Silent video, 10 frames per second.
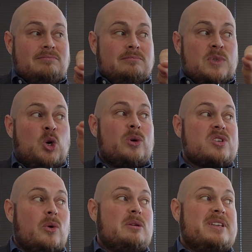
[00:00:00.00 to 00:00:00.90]
who is
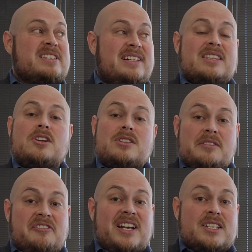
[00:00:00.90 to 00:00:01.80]
going to be sitting there in the
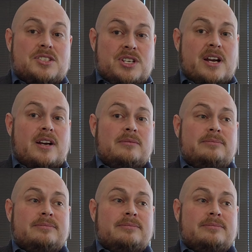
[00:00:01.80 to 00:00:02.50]
defendant's chair,